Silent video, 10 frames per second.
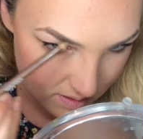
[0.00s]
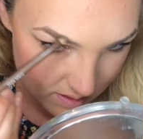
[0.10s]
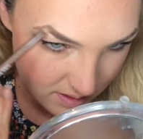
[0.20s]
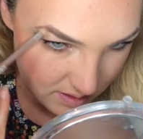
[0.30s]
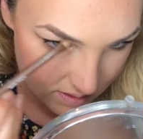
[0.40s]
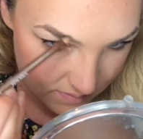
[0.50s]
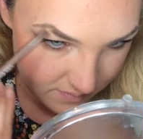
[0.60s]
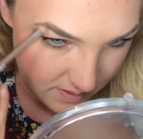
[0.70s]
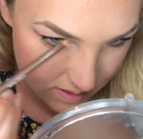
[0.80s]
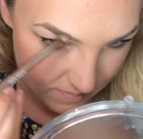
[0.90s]
Just to
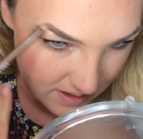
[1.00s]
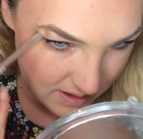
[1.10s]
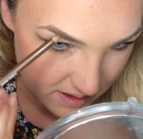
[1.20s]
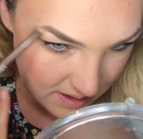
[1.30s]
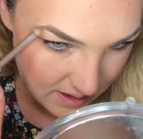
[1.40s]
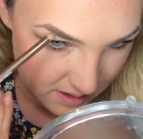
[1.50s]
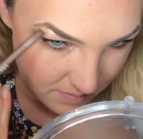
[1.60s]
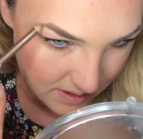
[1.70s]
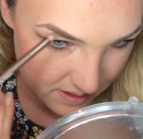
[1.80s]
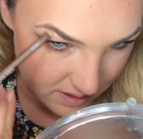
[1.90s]
fill them in a little
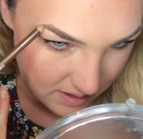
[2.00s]
bit.